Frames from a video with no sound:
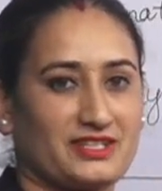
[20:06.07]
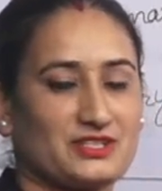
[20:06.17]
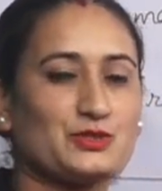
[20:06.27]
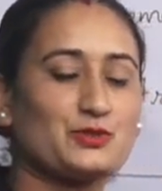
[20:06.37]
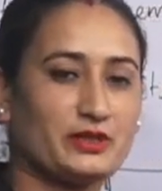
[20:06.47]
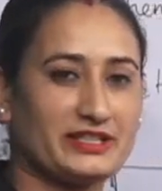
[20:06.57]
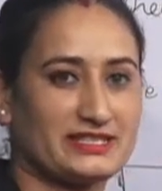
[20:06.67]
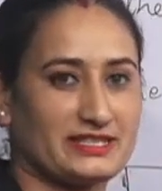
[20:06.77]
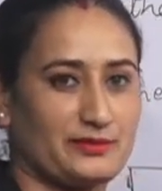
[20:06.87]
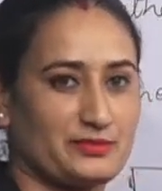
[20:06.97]
Solid
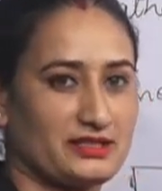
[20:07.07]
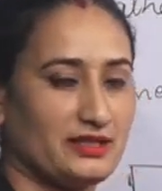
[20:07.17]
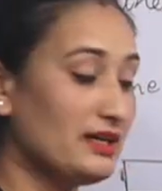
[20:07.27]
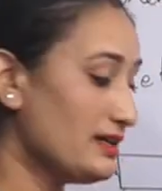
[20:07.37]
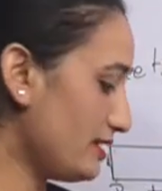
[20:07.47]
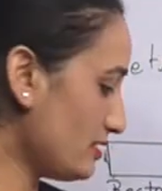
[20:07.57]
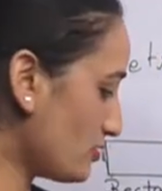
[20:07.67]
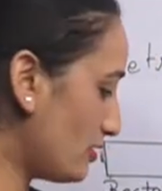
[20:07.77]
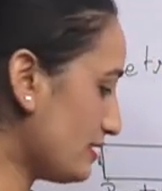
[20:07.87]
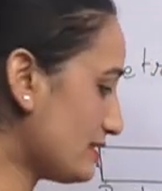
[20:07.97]
shapes. In
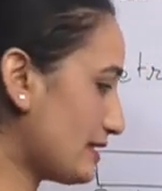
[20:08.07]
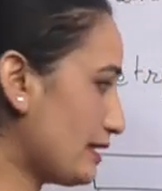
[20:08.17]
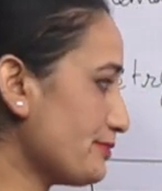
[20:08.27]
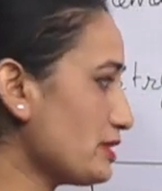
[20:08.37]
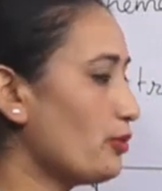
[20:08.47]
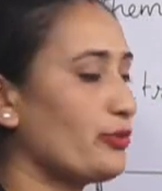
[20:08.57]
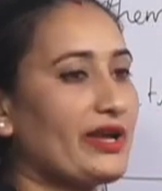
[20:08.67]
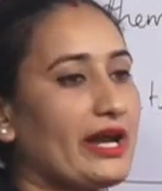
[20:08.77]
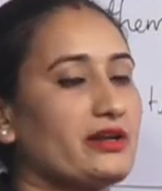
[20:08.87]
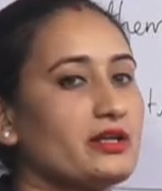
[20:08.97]
solid shapes we
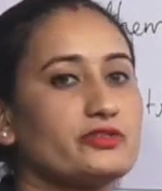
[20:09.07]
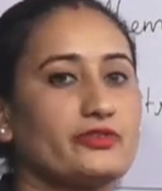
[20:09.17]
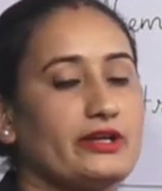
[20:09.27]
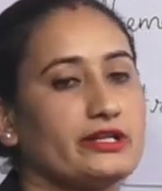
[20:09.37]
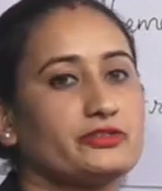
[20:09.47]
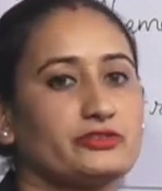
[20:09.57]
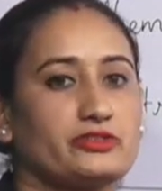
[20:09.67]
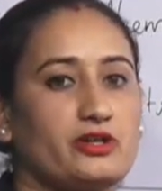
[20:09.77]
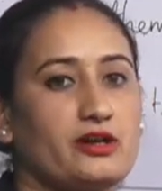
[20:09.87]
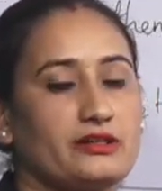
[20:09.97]
are not going to
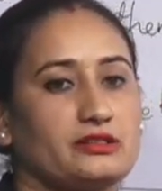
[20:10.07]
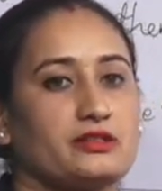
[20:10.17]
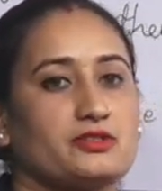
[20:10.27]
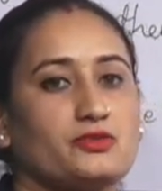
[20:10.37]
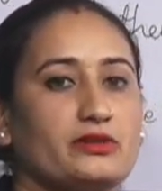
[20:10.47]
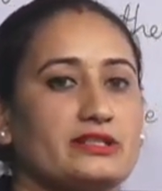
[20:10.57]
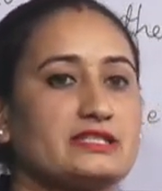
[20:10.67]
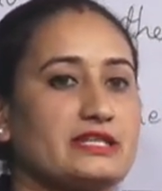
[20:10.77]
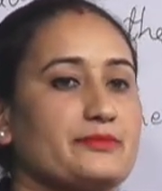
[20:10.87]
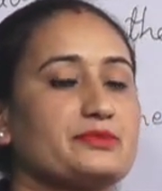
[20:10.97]
draw the solid
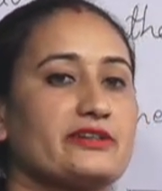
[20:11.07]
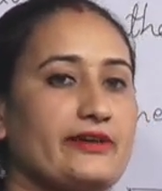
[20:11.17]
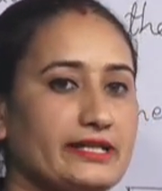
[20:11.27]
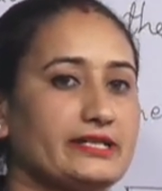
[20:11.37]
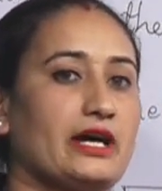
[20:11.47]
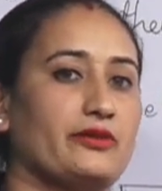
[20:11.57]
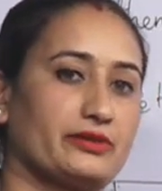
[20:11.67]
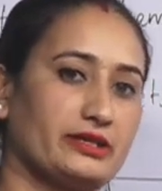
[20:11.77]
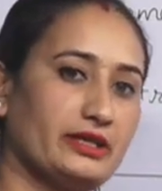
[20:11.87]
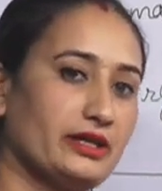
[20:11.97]
shapes right now,
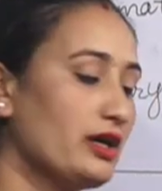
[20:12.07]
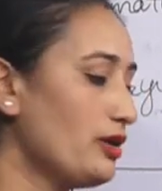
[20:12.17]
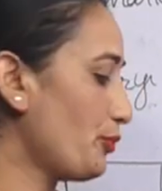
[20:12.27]
okay?